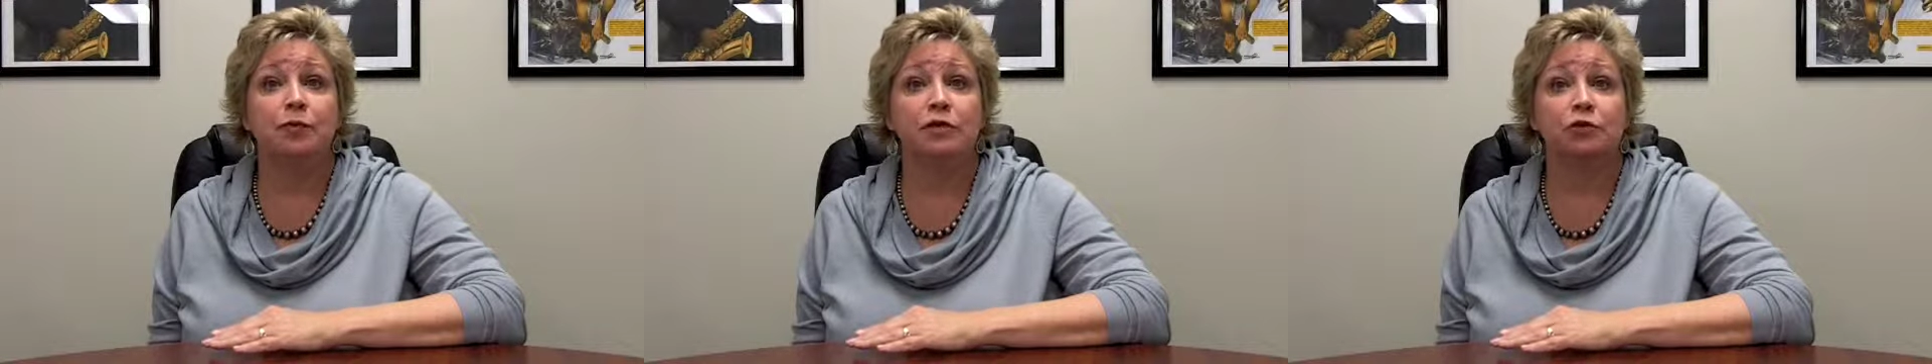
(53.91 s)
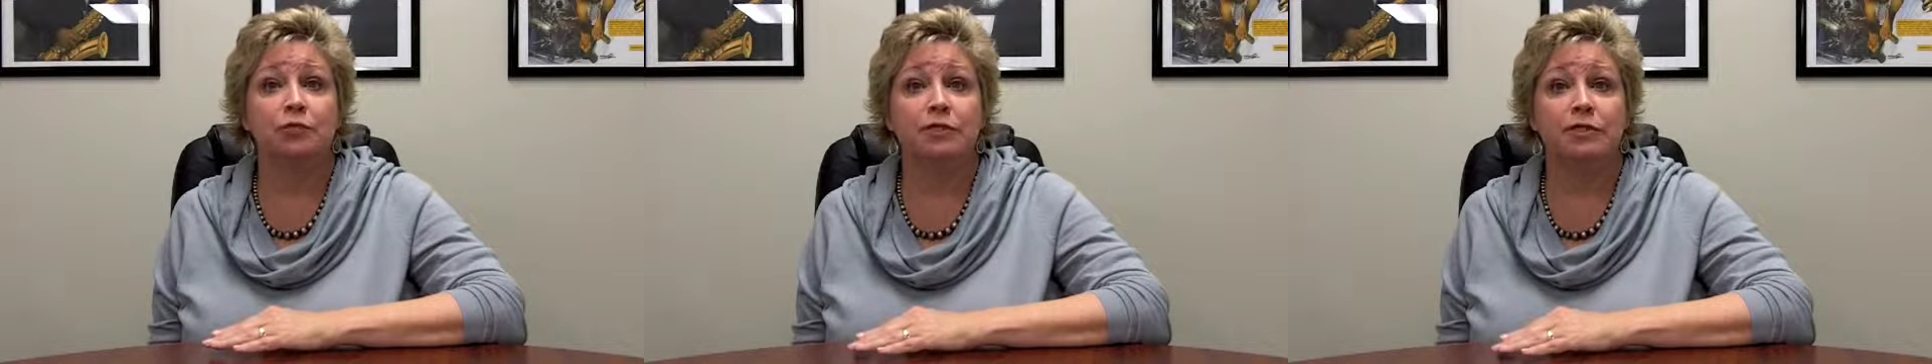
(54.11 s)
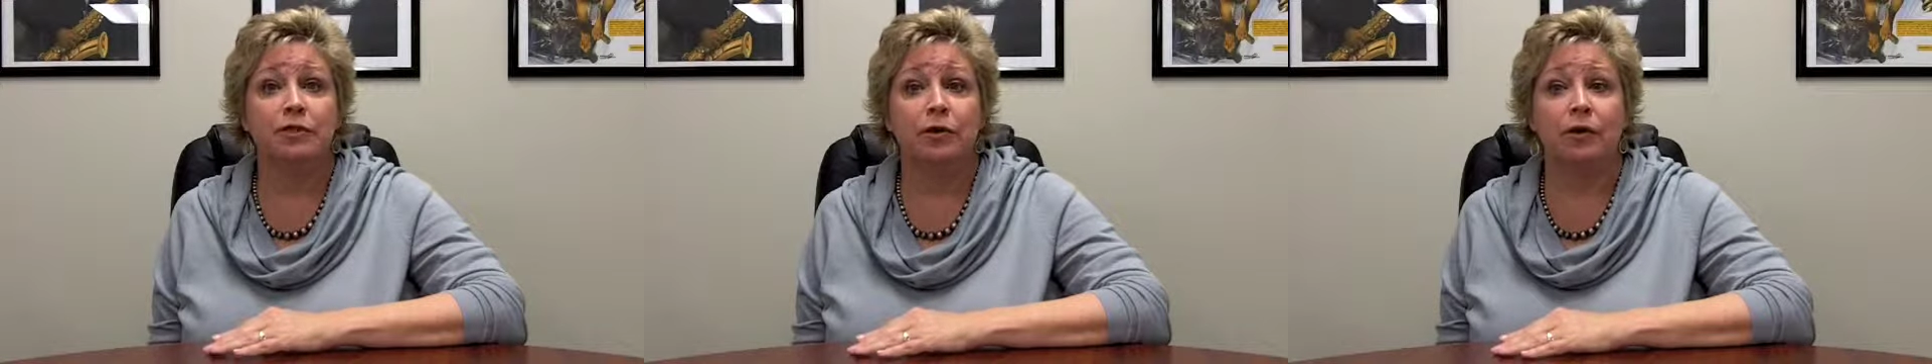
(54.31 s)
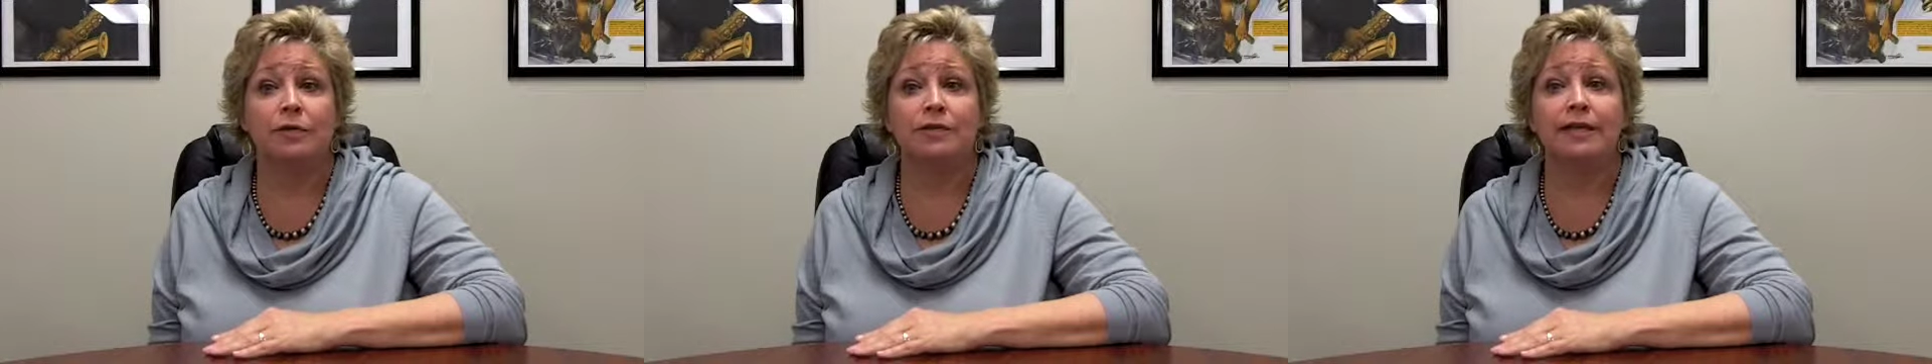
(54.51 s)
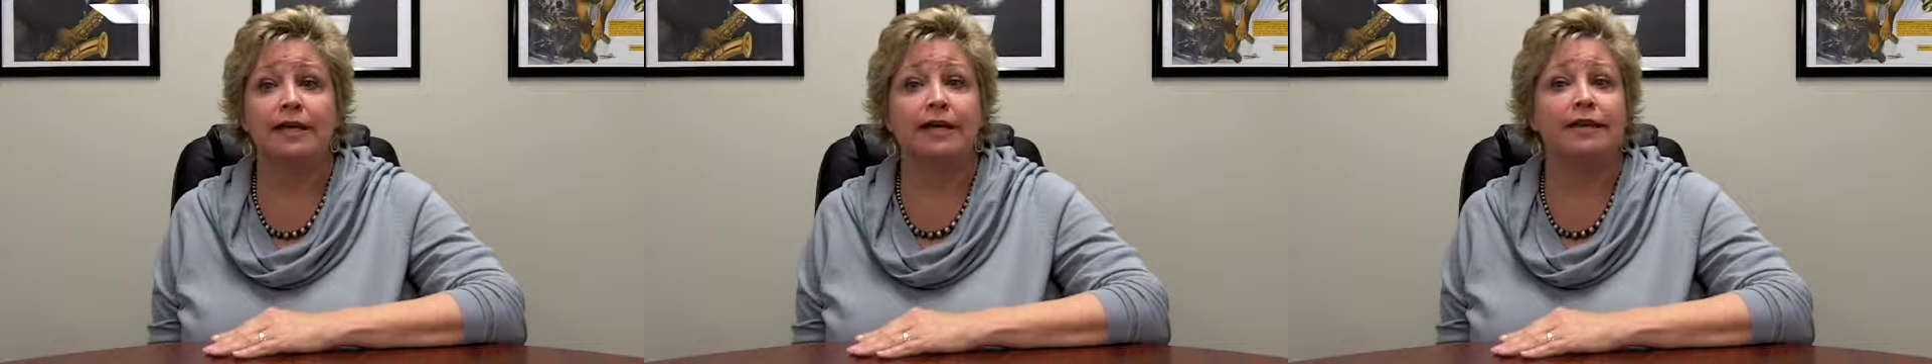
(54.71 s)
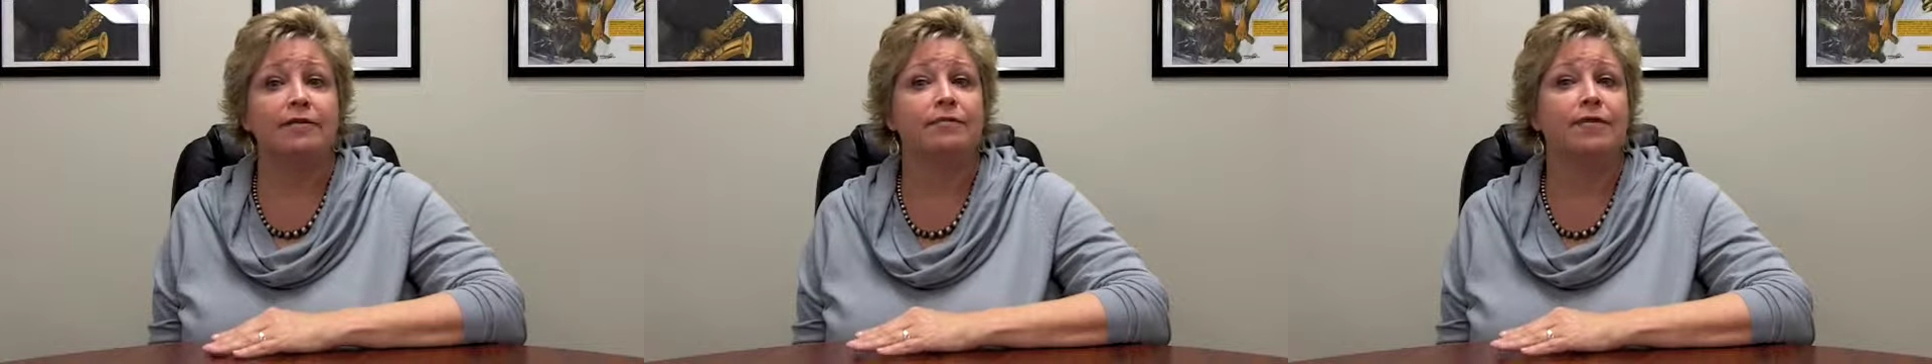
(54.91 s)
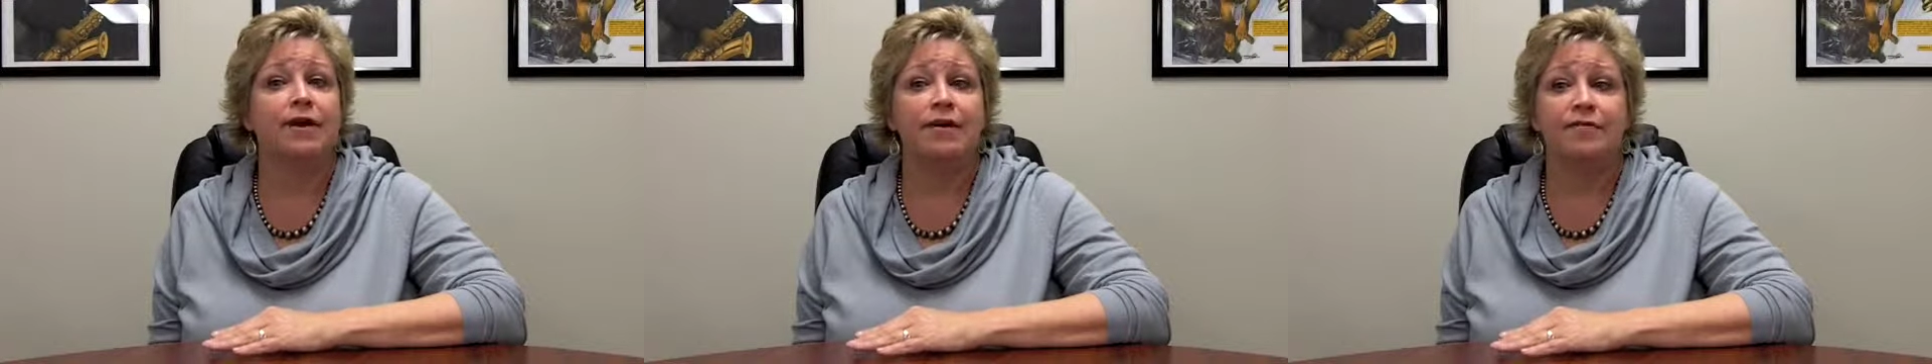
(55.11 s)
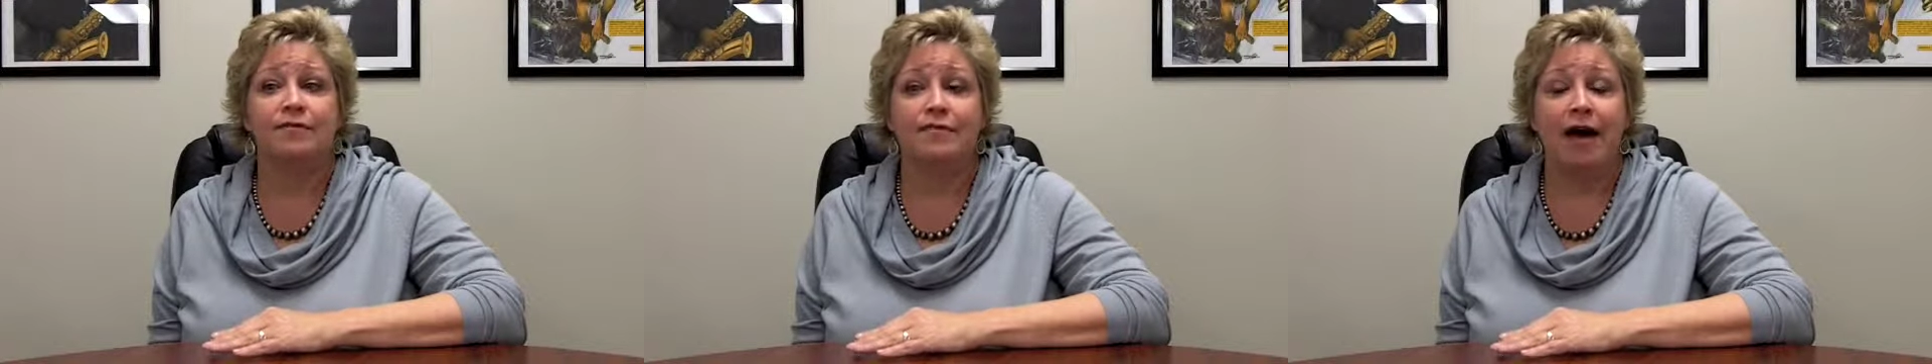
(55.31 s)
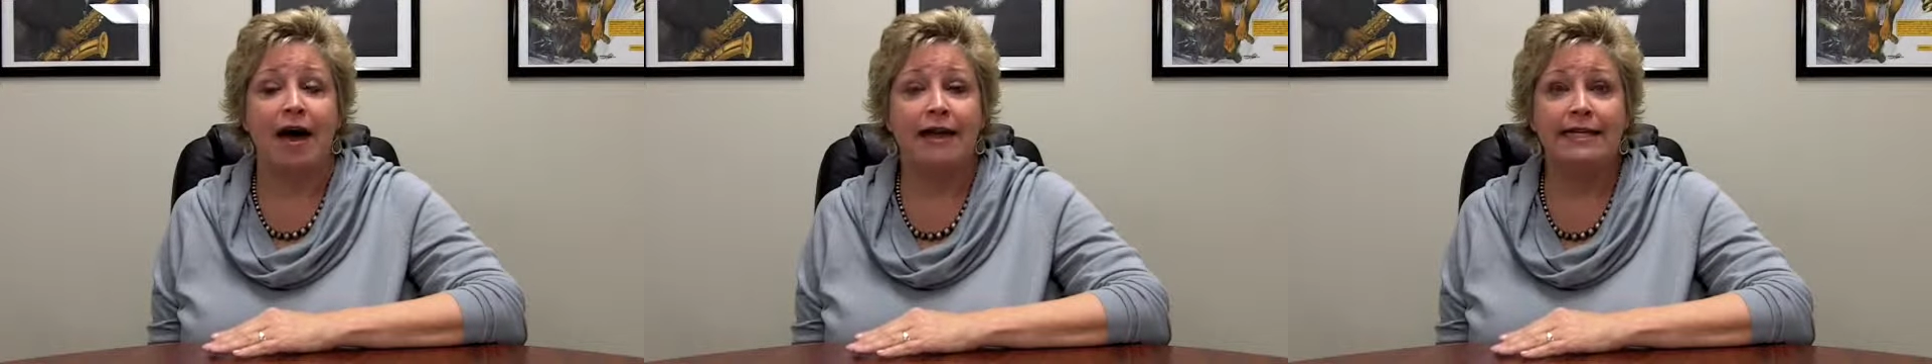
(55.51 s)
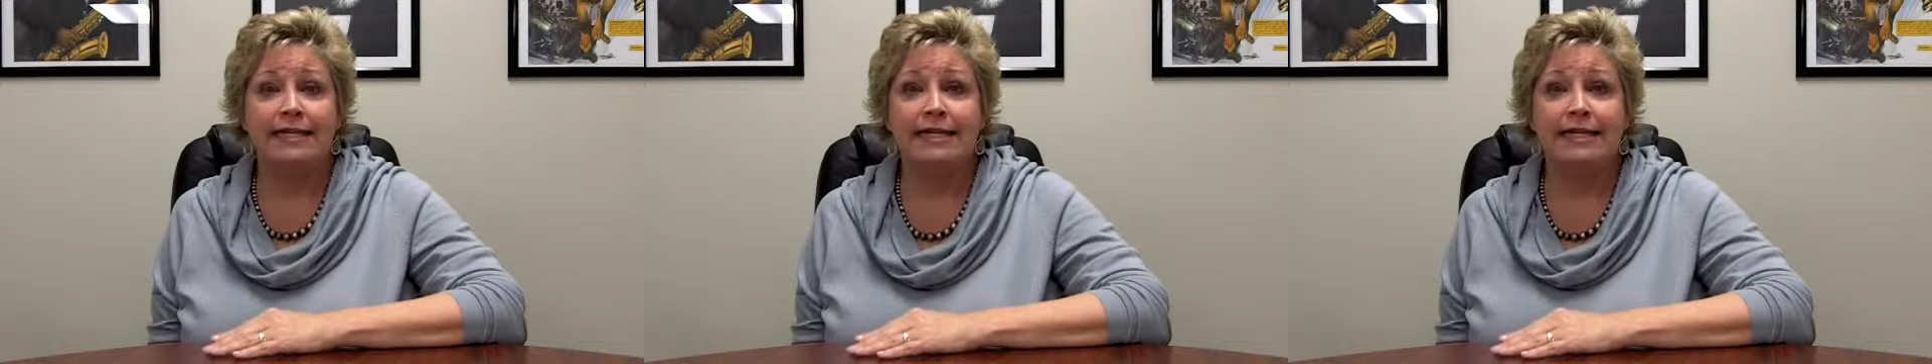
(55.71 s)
which results in fine